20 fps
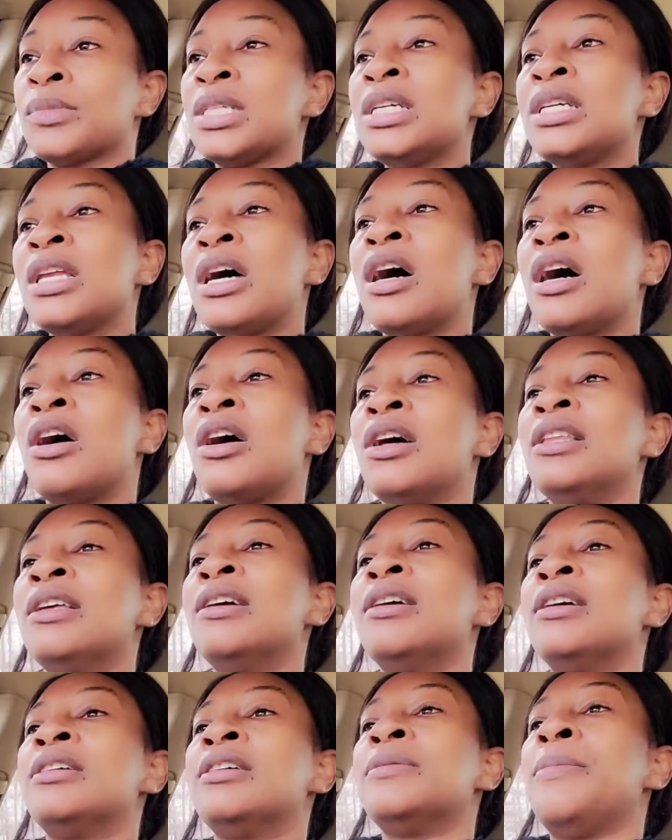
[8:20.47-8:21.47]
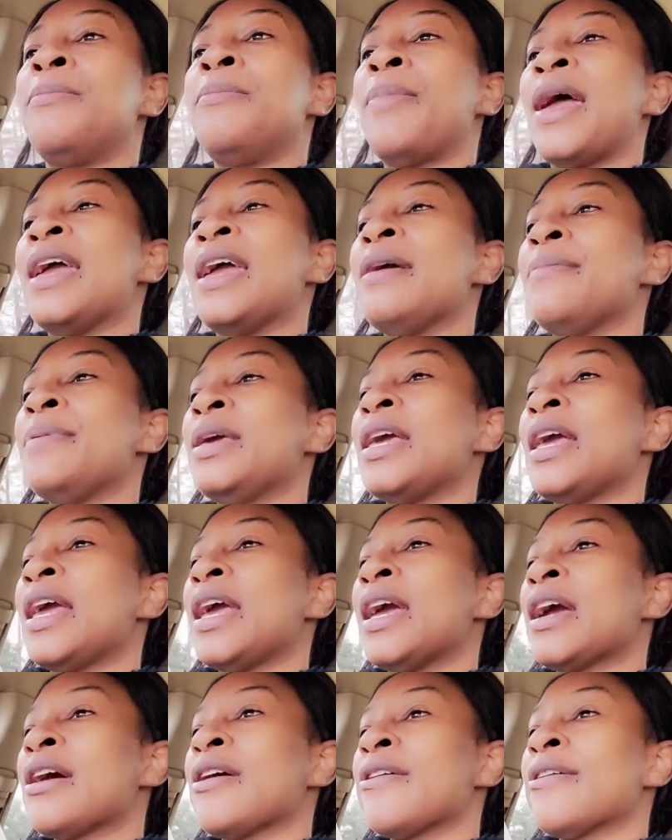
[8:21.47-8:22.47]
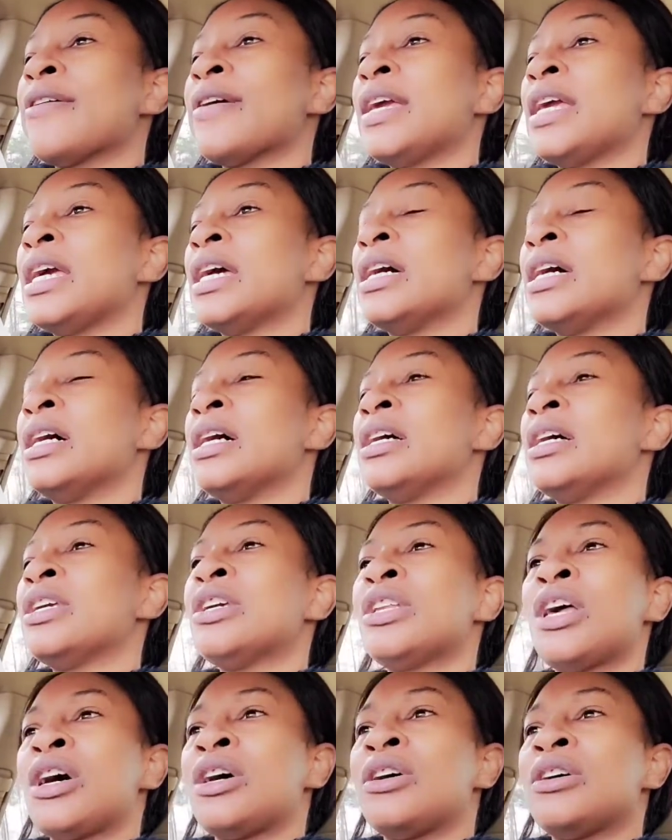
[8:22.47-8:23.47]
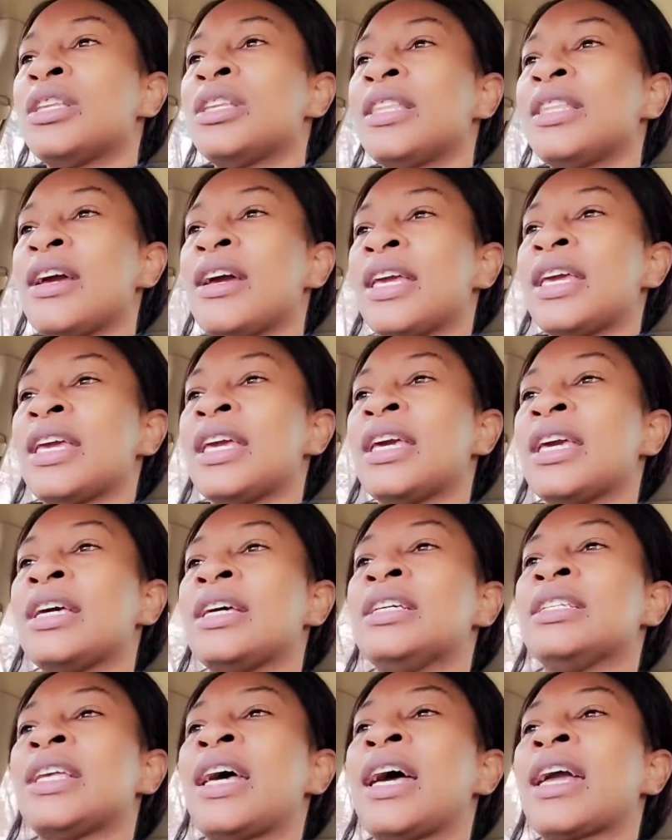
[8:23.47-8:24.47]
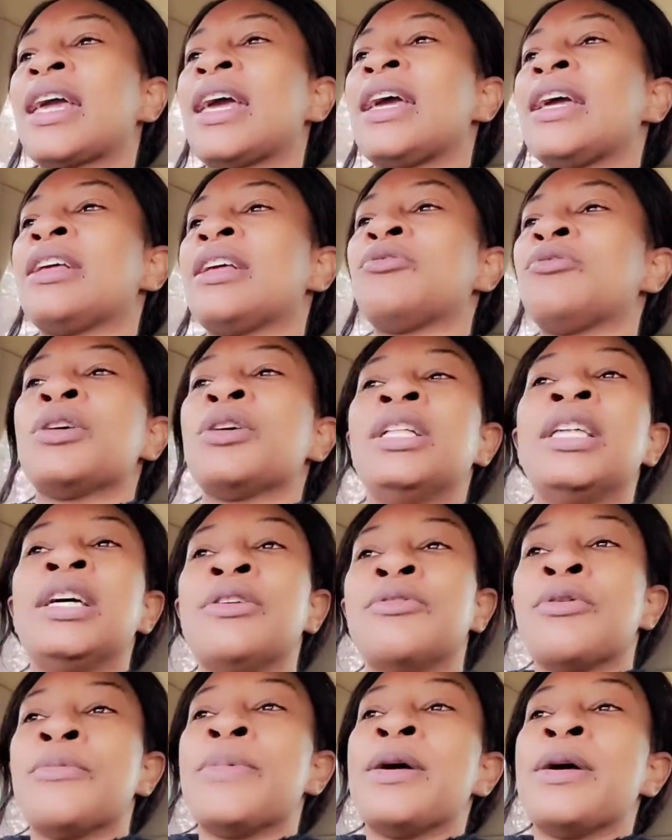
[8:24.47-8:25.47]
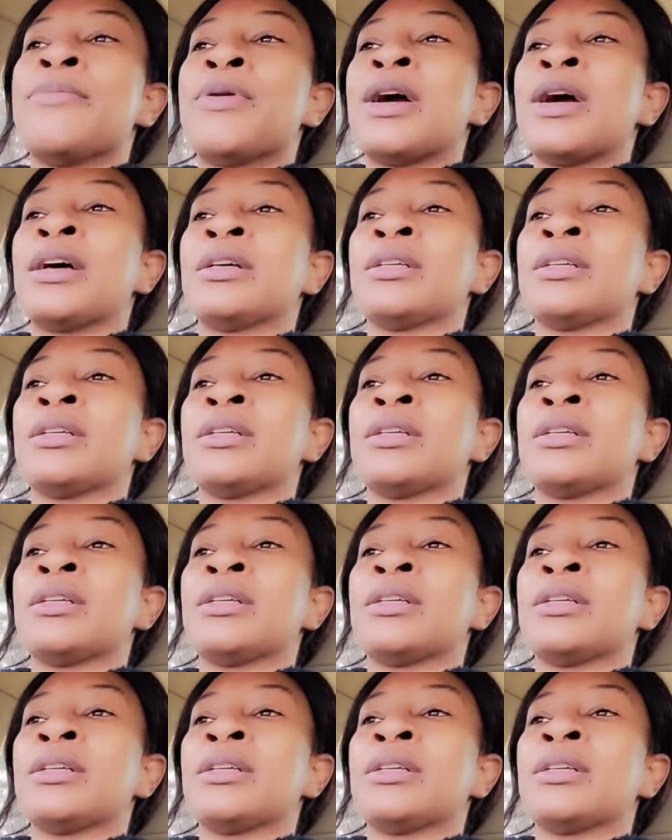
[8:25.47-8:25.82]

a little baby area, you know, to their end. I can't really remember.